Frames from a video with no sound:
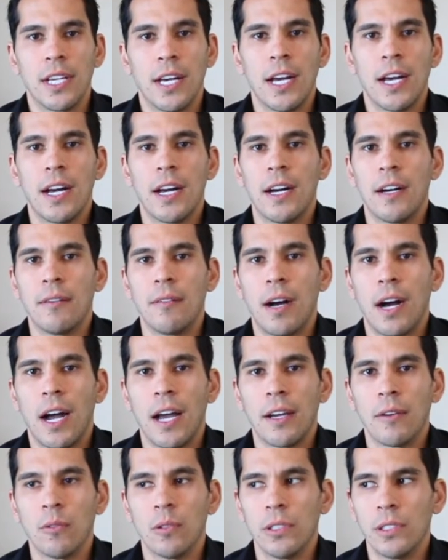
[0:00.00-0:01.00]

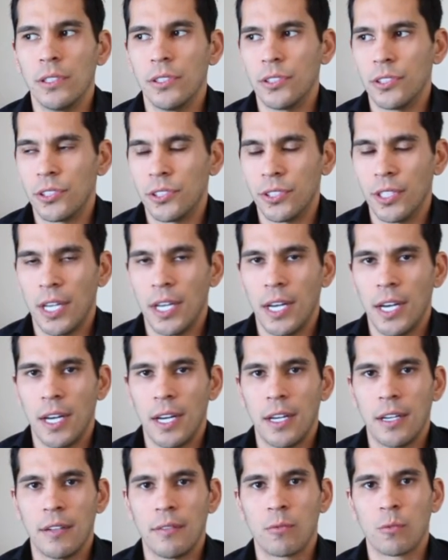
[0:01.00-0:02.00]
I was
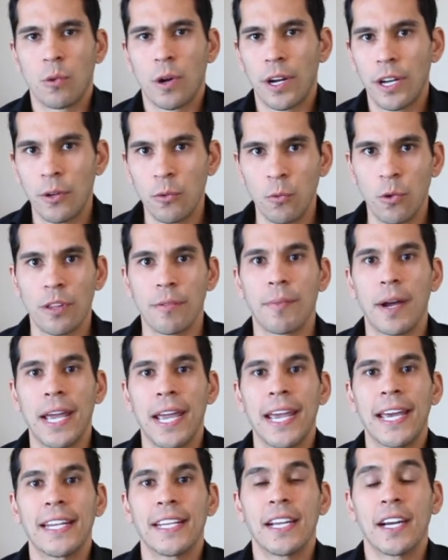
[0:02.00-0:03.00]
running with my
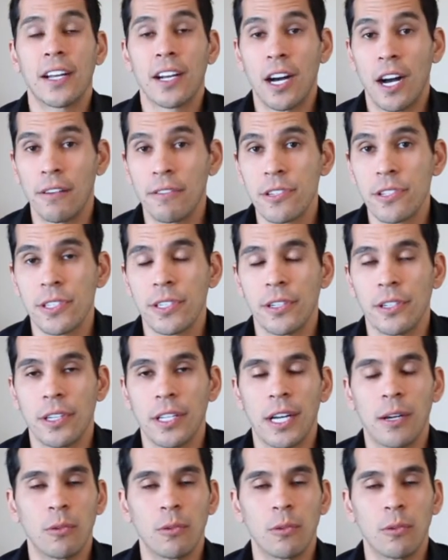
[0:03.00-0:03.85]
head cut off still.